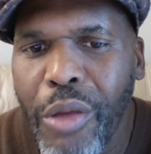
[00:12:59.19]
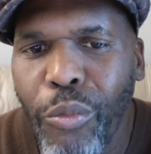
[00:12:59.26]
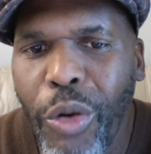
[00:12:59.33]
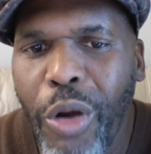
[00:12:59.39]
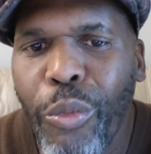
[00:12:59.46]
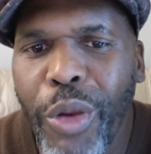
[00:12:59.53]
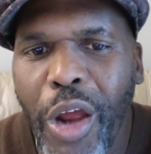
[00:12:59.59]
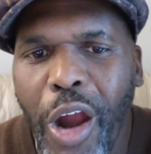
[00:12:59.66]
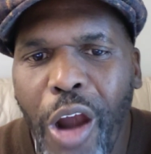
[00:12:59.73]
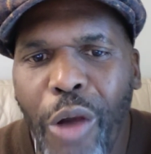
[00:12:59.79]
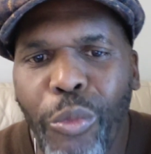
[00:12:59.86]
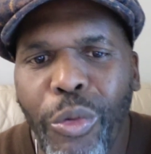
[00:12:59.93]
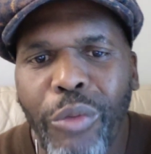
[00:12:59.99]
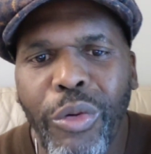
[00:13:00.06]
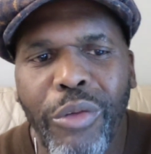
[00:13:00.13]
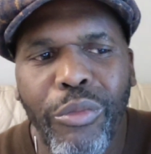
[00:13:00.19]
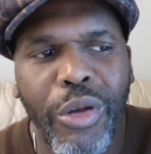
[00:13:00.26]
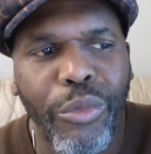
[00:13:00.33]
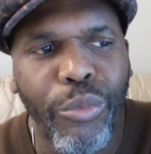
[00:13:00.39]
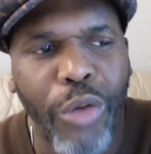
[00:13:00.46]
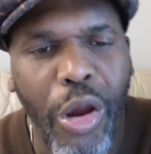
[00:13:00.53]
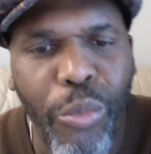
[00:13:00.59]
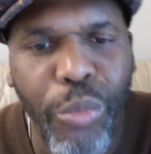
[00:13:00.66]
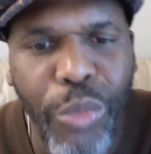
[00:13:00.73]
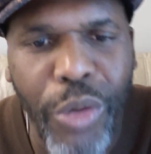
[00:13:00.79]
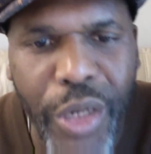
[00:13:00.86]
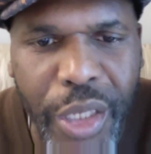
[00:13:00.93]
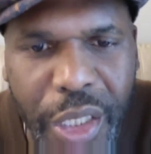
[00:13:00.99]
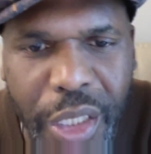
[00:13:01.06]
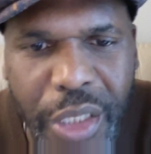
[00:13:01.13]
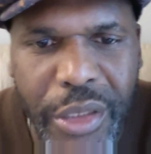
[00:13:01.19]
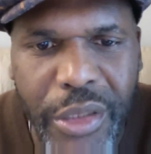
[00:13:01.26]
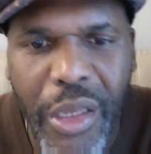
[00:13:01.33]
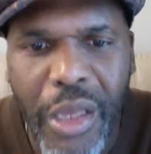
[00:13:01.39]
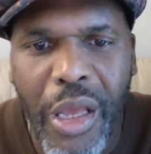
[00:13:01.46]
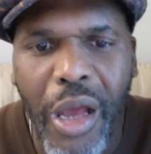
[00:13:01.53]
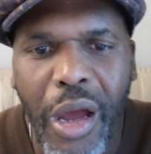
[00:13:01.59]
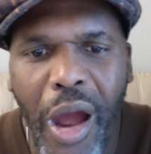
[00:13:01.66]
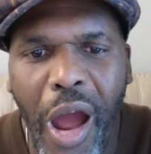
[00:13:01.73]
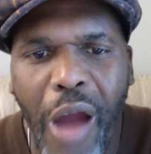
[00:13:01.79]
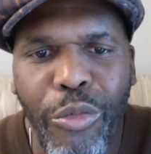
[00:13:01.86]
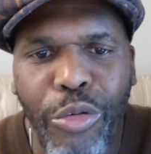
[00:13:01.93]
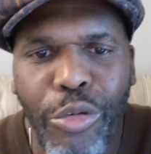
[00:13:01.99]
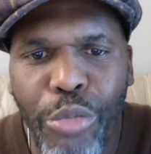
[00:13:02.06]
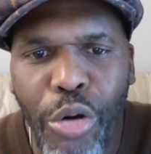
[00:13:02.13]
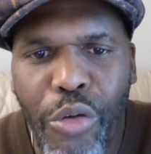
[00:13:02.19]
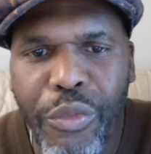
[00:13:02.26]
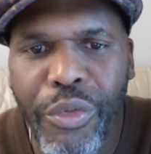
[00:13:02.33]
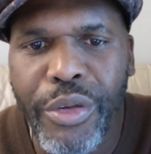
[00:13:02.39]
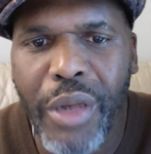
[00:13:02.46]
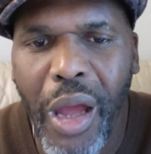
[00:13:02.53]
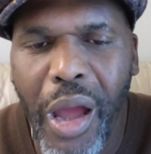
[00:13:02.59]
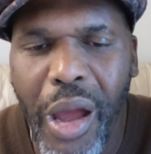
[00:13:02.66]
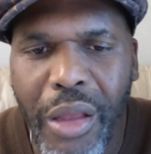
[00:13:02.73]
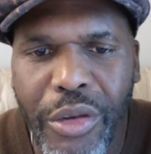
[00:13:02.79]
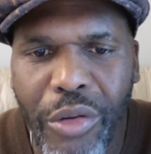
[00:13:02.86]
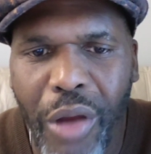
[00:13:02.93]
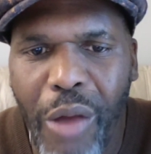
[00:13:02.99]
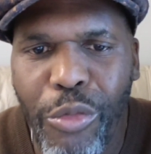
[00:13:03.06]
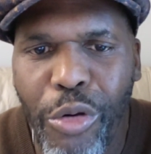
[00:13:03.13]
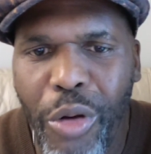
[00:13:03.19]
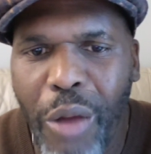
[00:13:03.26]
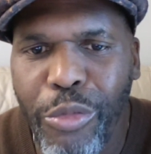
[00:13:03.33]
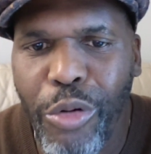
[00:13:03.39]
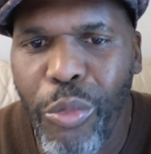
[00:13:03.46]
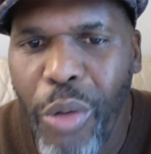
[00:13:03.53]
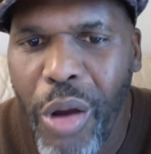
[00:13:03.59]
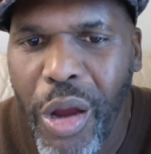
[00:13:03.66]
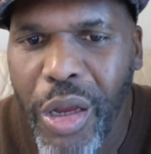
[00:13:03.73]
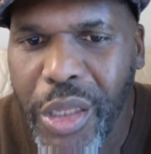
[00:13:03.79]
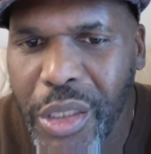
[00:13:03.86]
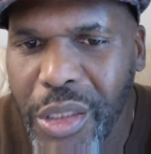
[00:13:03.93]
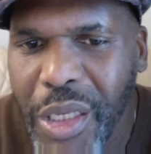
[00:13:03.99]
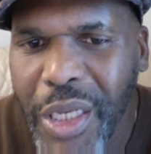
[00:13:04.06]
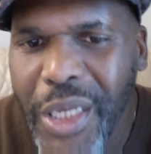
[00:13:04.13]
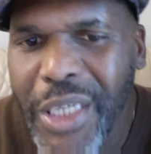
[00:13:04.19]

where we are, what realm we're in, how we're moving, how we're walking,